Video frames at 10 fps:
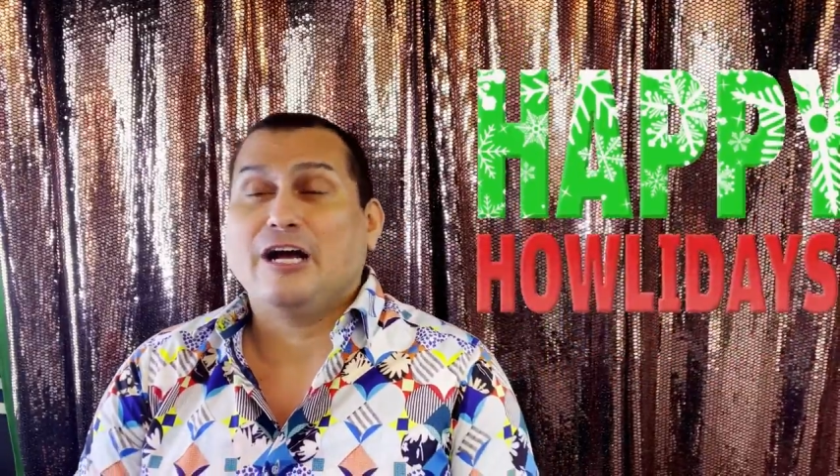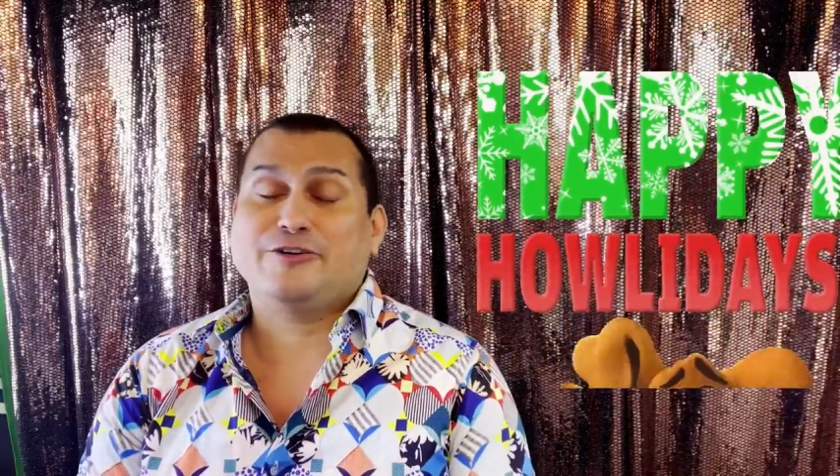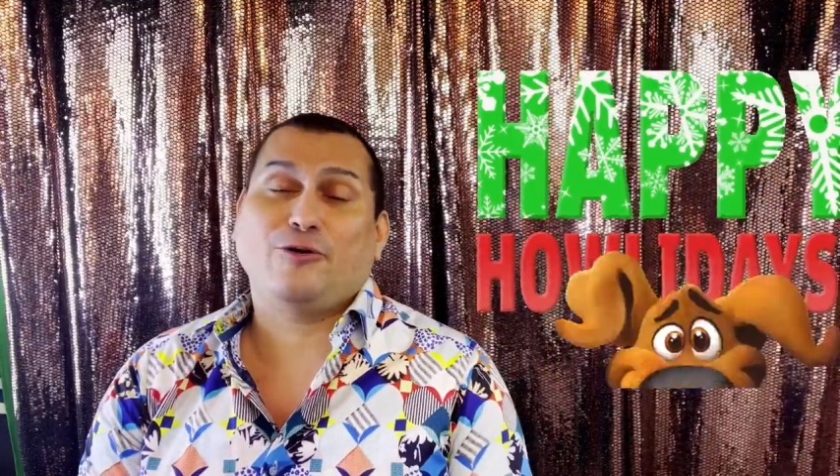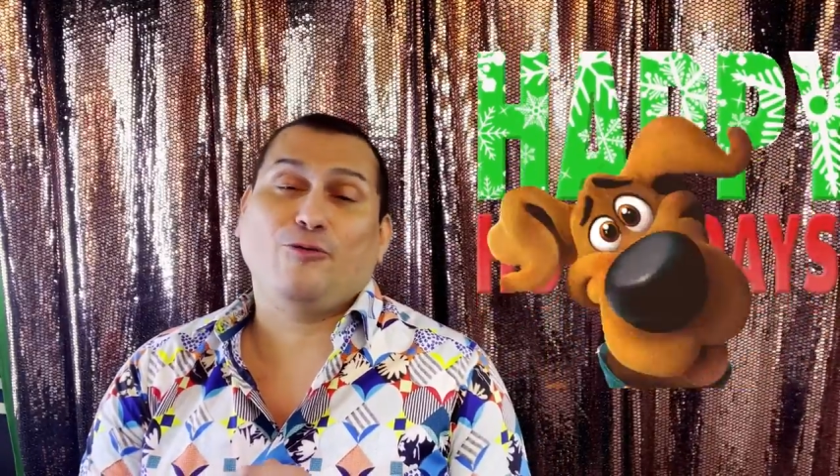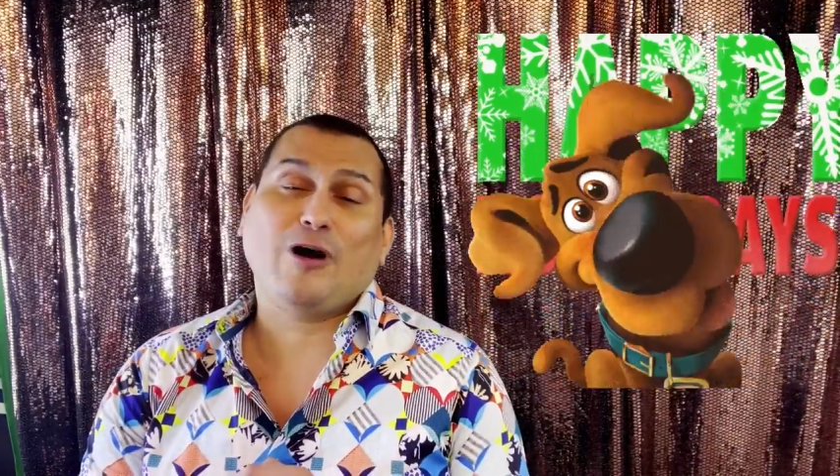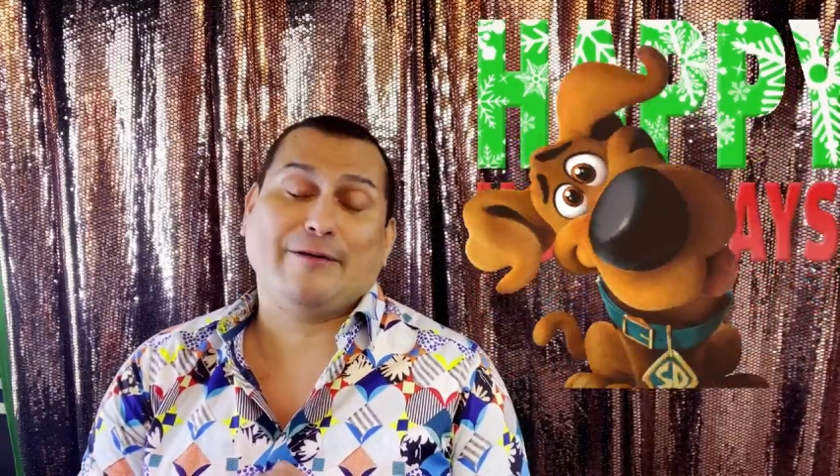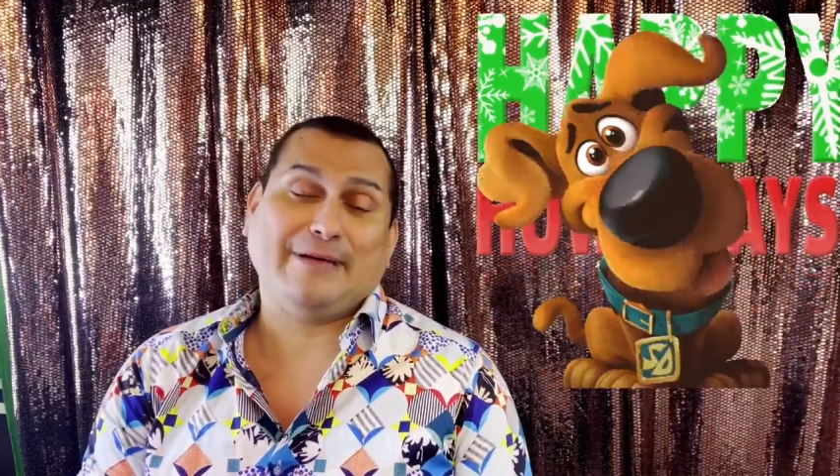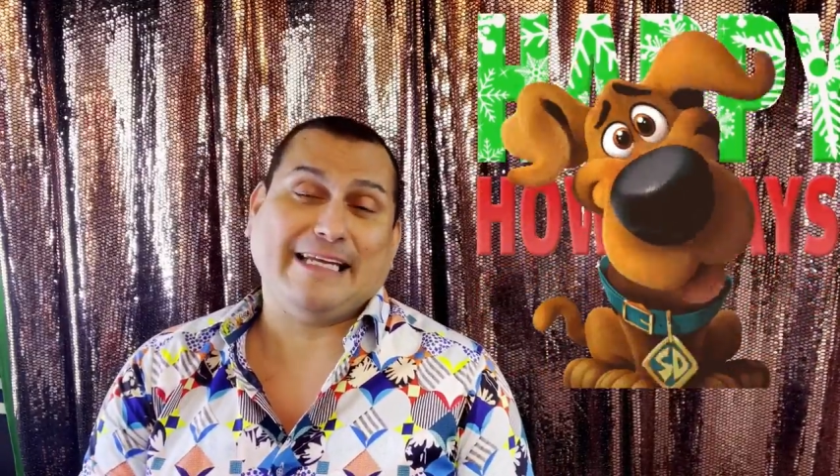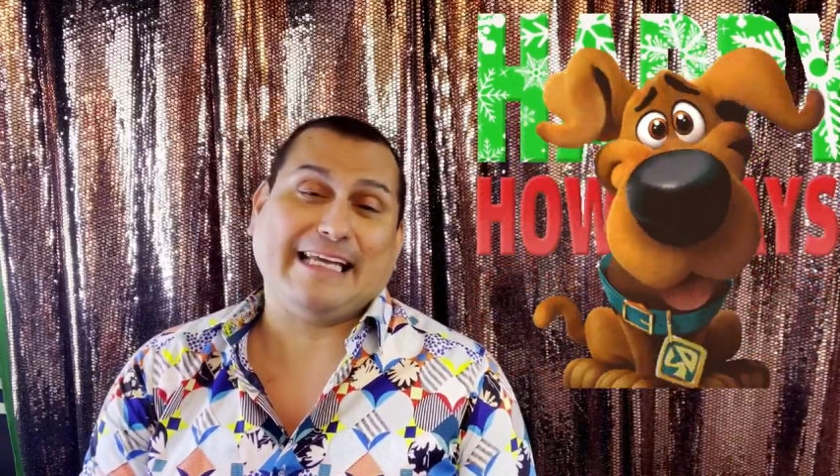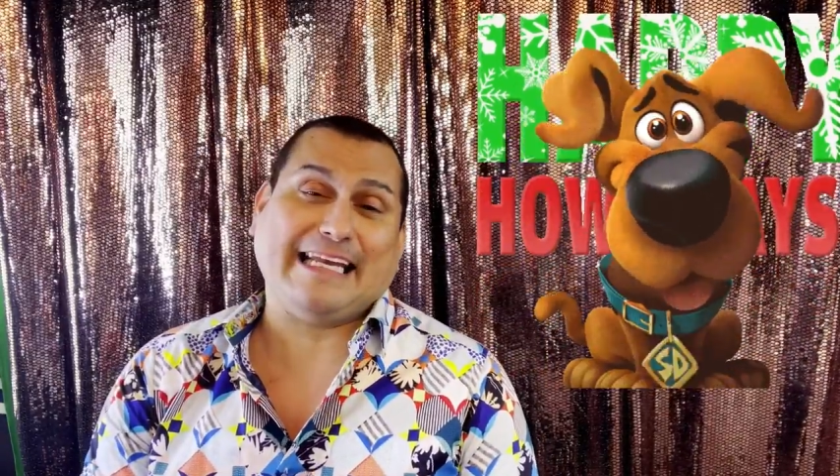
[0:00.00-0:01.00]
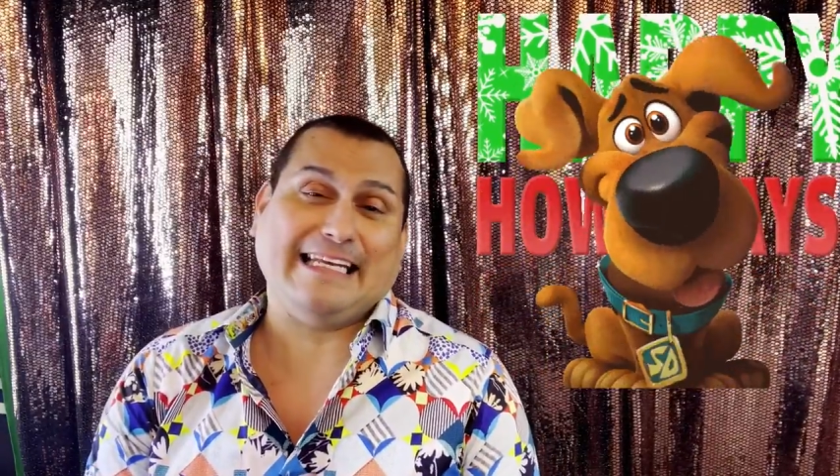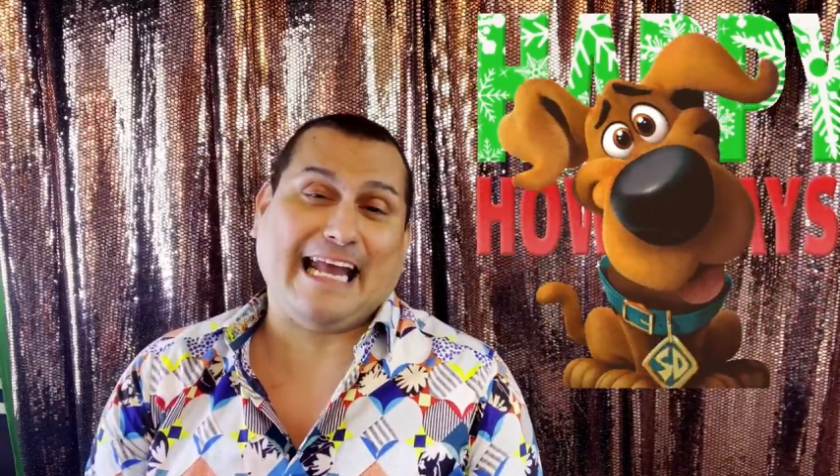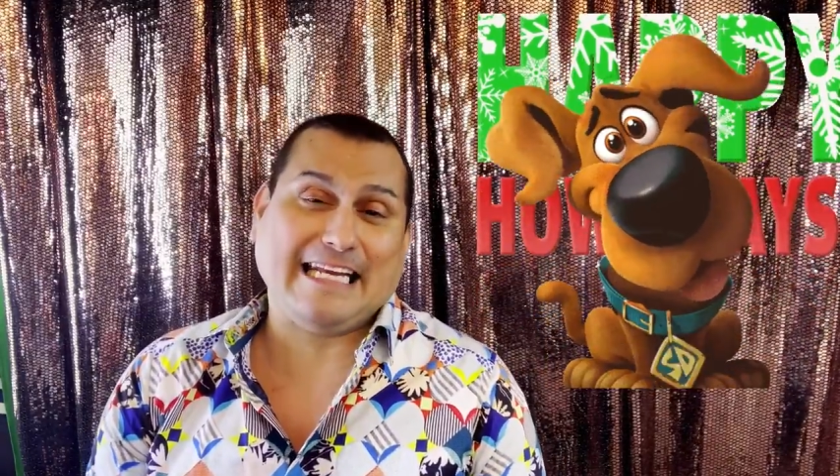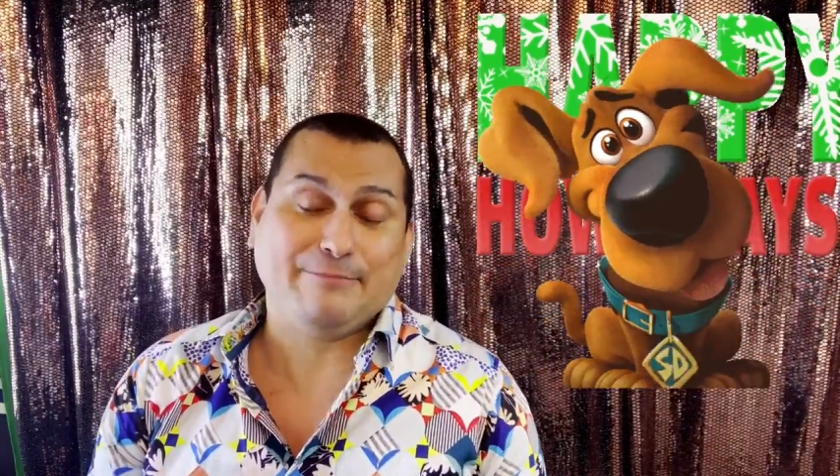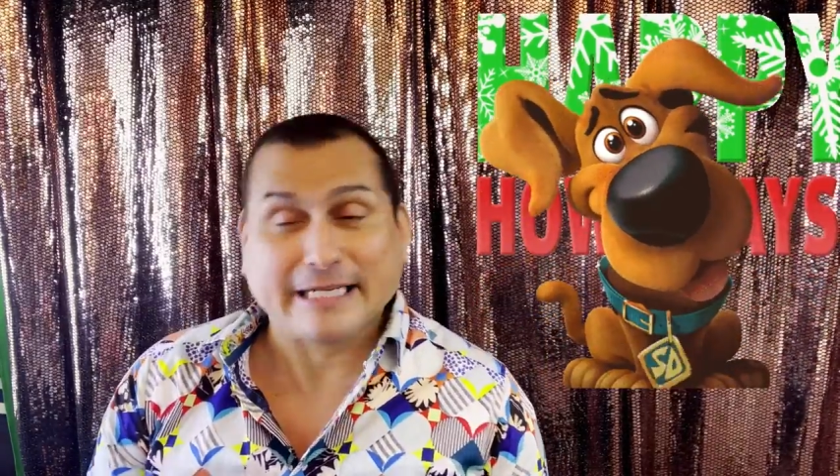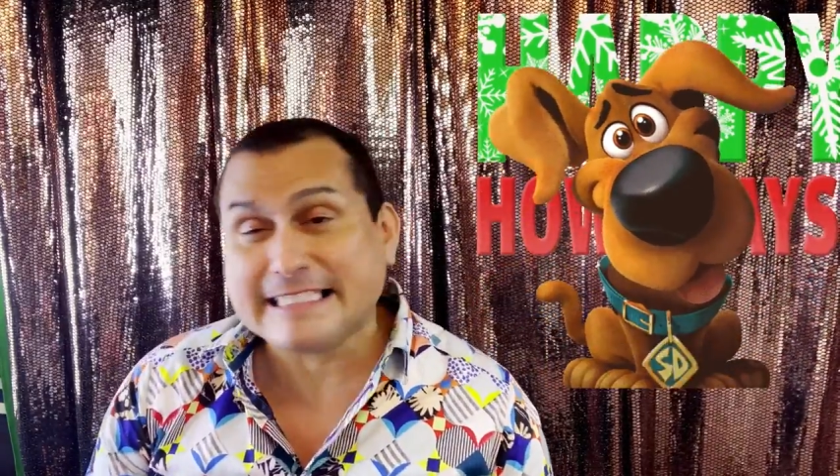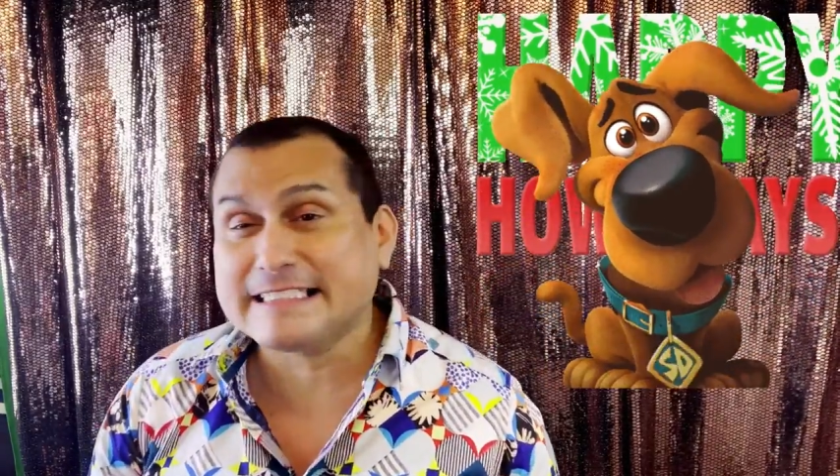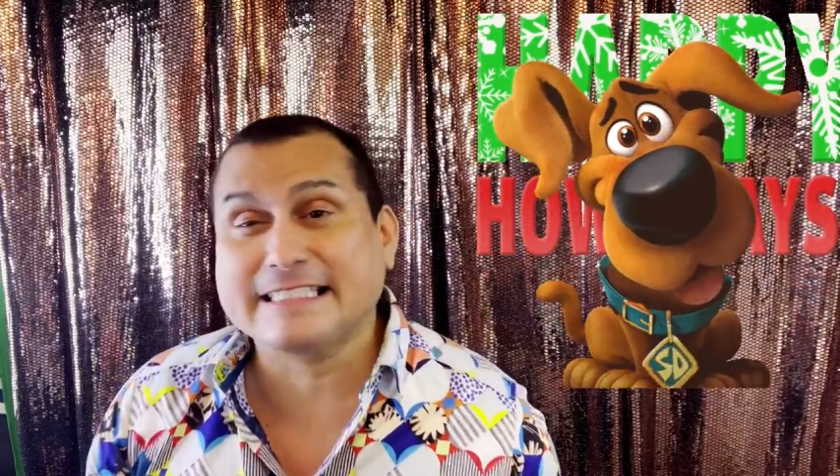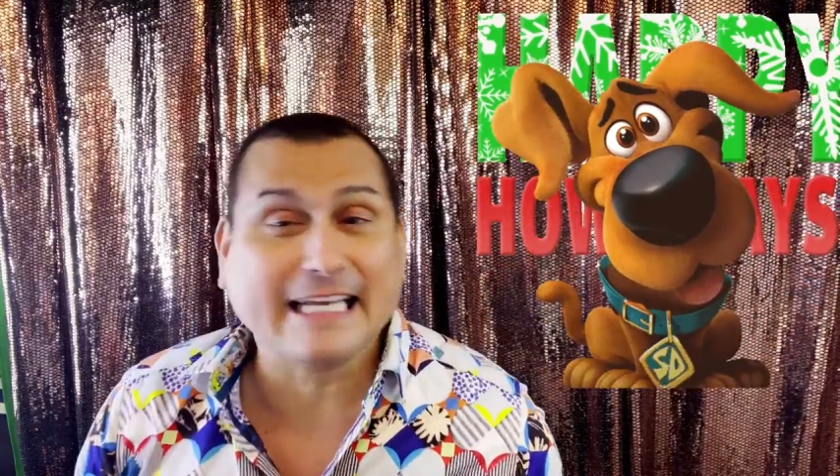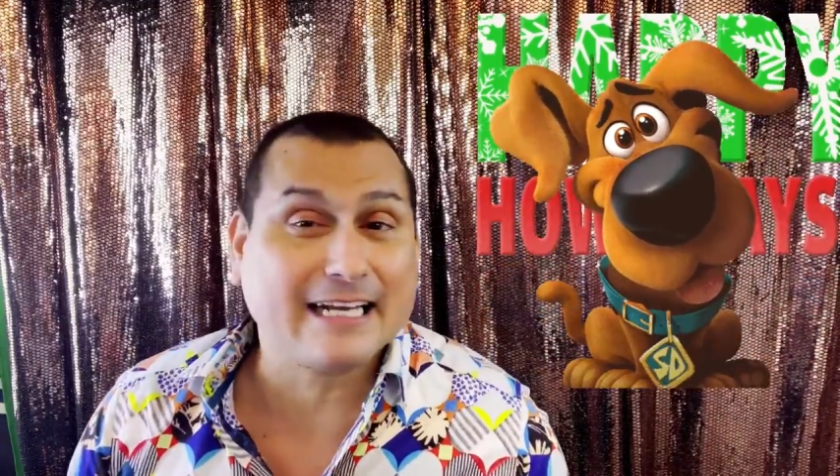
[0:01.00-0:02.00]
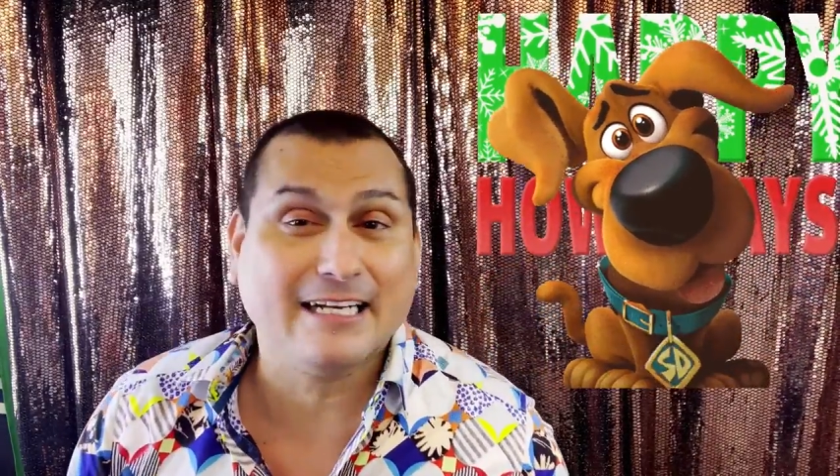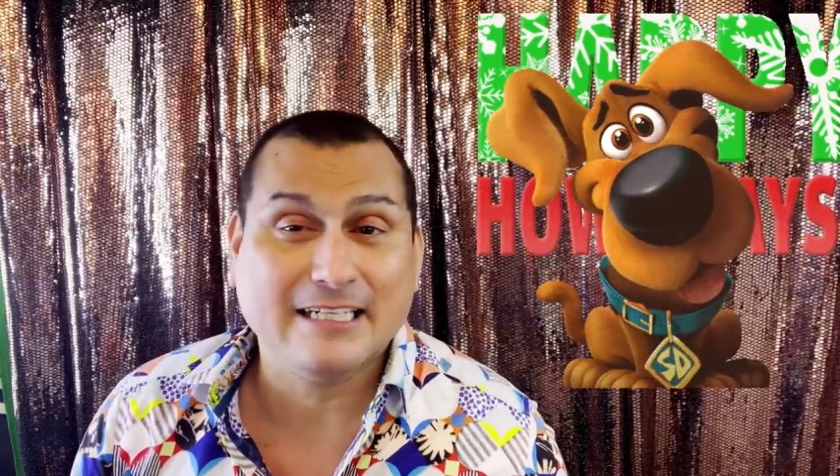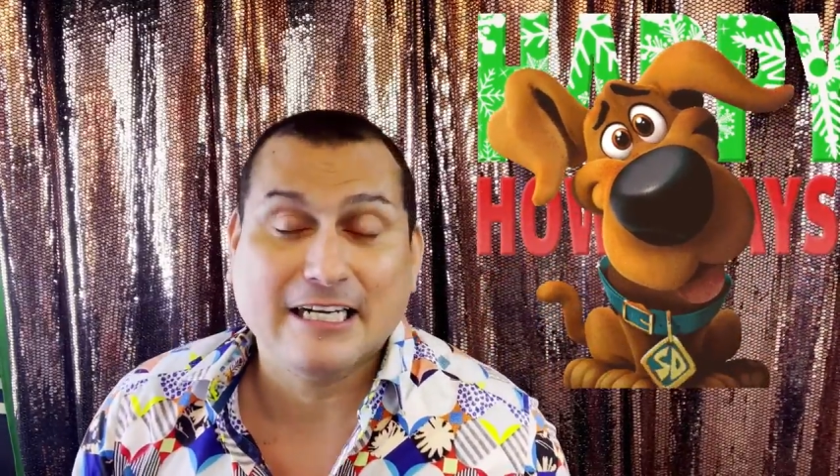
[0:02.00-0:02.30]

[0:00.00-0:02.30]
Don't want to be getting anybody sick.